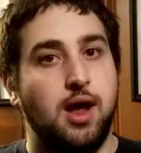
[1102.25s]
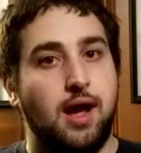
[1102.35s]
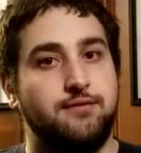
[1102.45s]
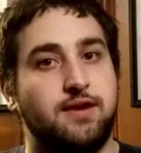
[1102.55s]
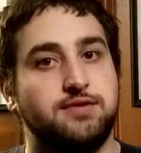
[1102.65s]

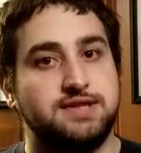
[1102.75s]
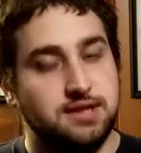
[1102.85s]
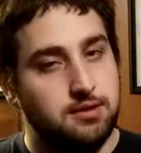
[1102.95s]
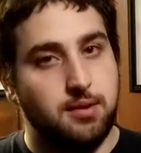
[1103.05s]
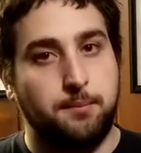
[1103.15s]
I've never
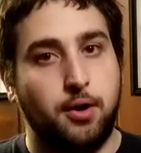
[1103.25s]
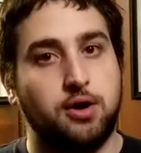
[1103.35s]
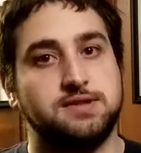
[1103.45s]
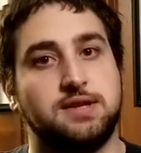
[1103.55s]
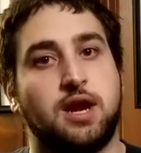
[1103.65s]
seen them in
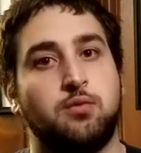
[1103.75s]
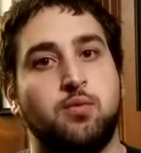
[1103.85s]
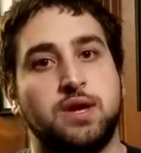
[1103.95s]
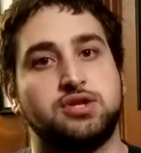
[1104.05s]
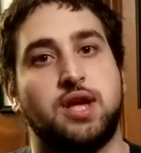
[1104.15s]
person. I
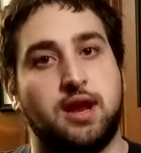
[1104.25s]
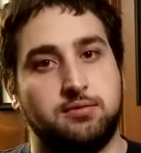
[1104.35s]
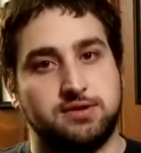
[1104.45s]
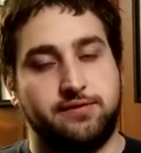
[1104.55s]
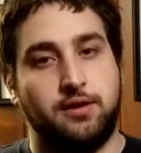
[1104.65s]
wish that I
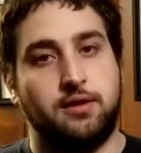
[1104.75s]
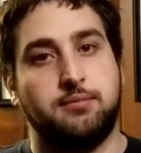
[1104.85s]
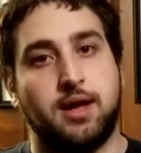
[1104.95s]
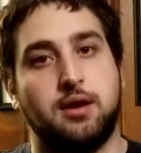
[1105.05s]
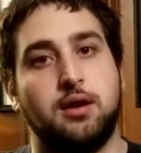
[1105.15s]
was feeling
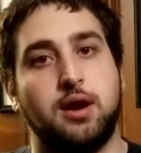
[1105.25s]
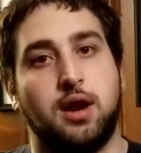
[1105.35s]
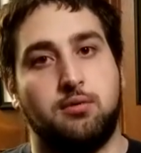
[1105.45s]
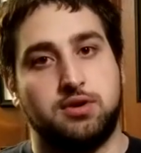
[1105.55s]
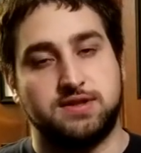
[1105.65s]
better, and I
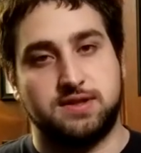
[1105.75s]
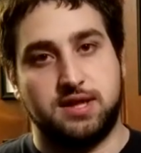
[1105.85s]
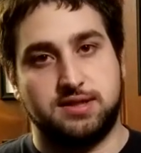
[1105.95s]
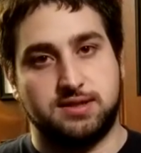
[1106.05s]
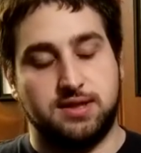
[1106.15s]
would have
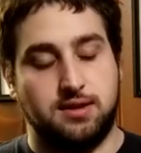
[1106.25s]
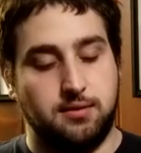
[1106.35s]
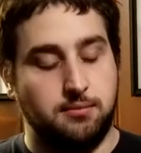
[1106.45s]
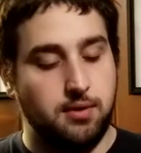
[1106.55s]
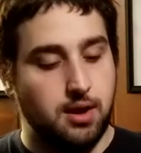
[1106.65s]
stayed to see
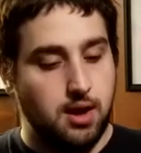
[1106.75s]
them.